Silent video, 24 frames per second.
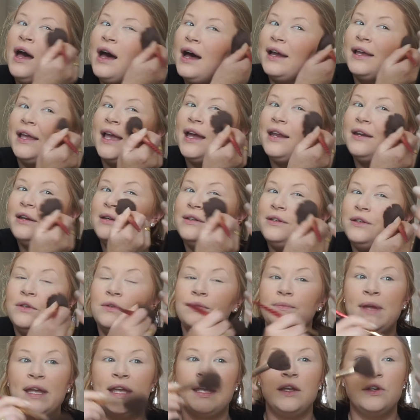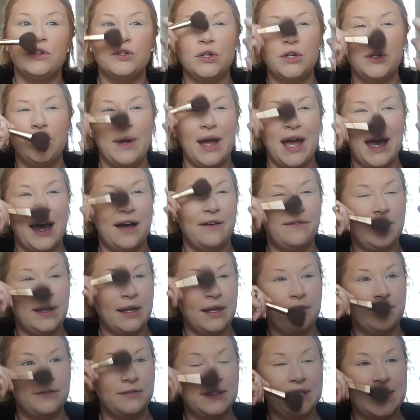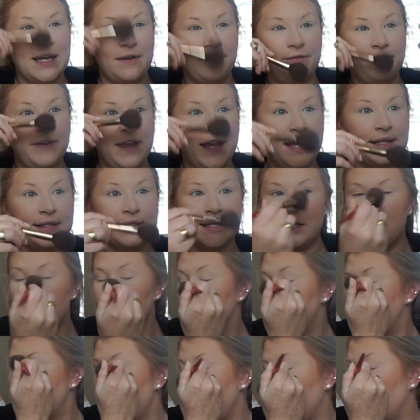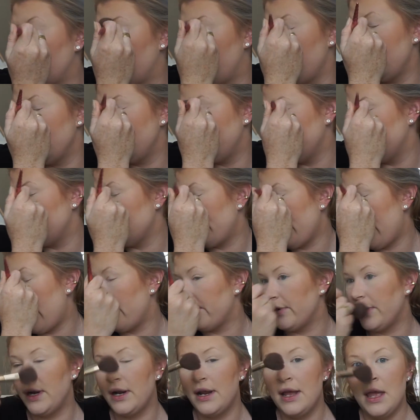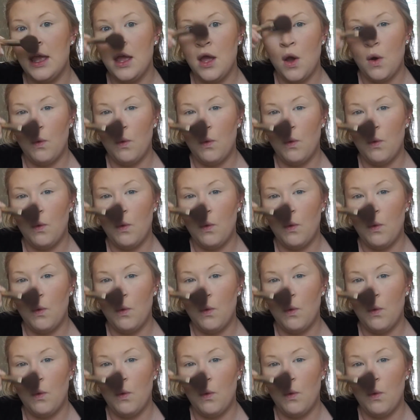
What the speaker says: Again, making sure you have like a set face, like you set your face with the powder,